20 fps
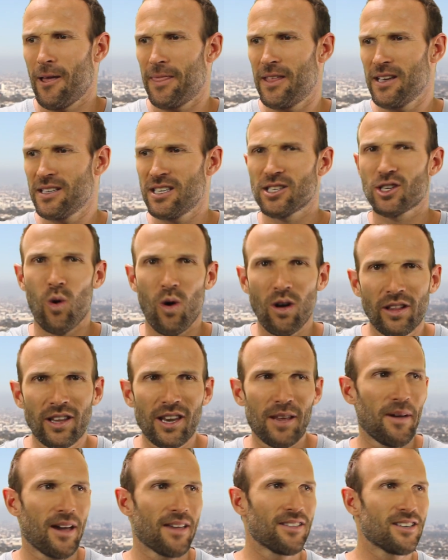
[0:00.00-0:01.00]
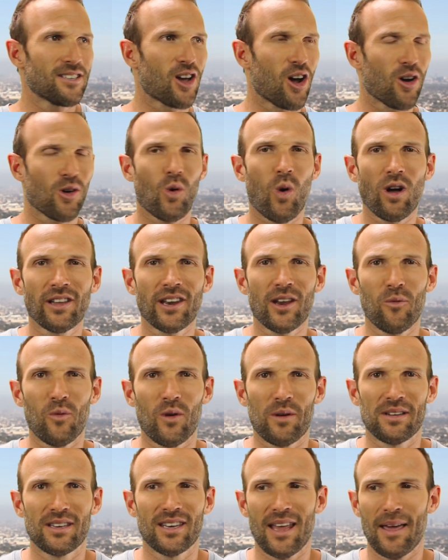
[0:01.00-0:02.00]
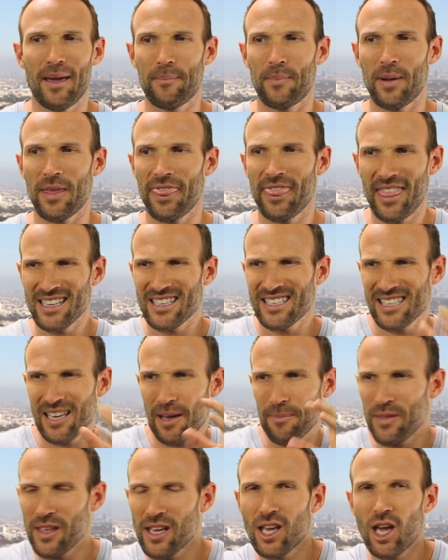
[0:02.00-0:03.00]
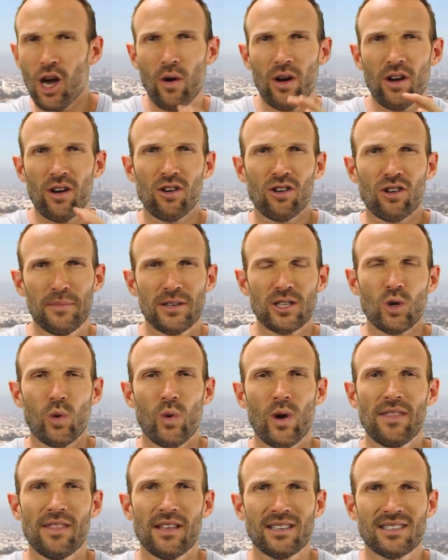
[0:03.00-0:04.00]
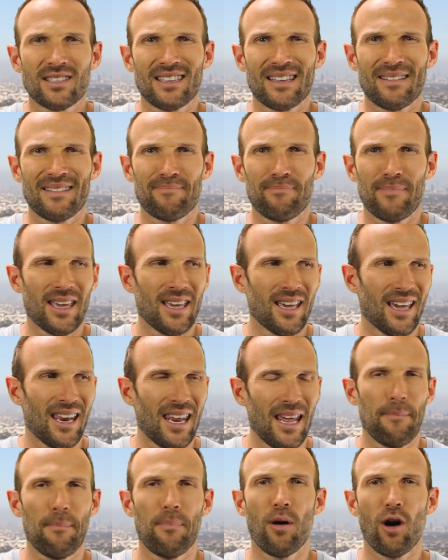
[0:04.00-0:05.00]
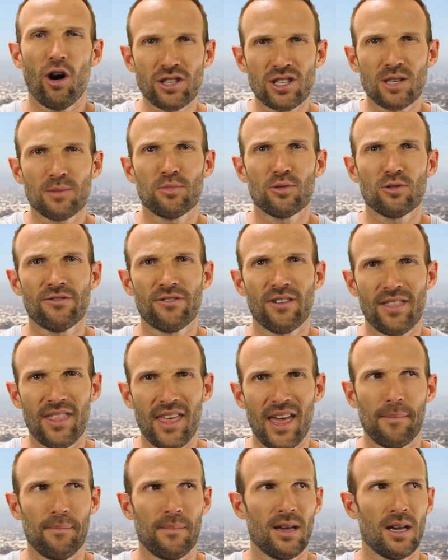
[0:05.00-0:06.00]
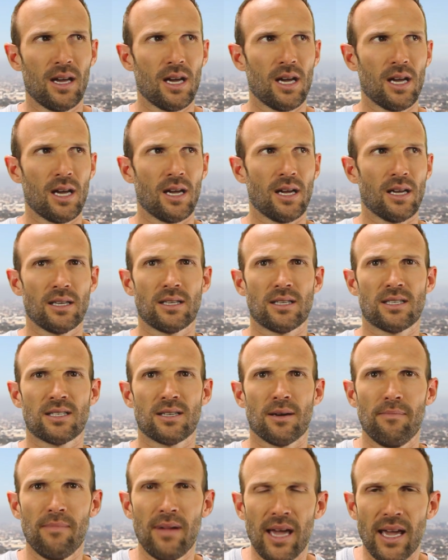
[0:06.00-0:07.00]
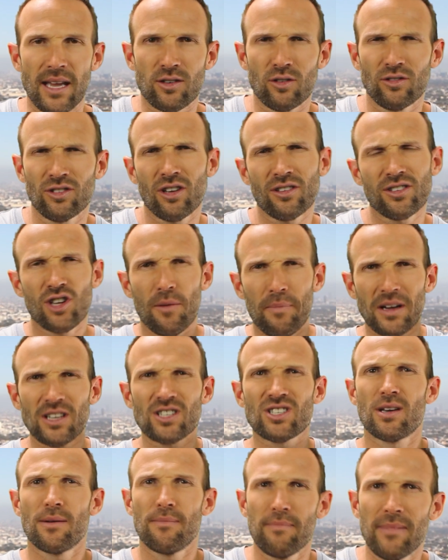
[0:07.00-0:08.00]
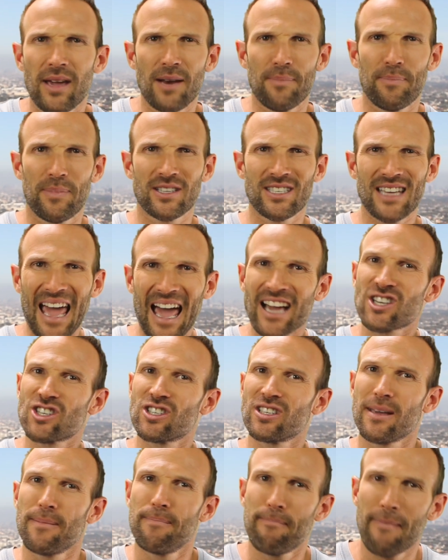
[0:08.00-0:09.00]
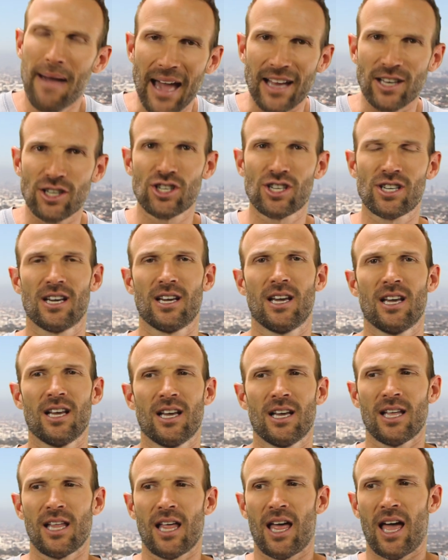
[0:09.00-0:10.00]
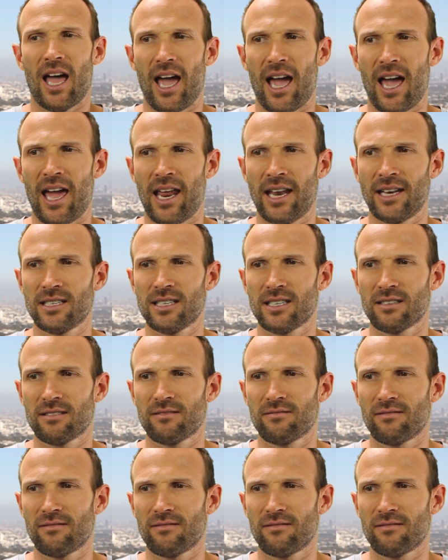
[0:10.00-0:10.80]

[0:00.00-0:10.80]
there's these quality men, these quality women, but there's something going on in between that's making it impossible for them to meet. Well, not so much to meet, but to actually match. And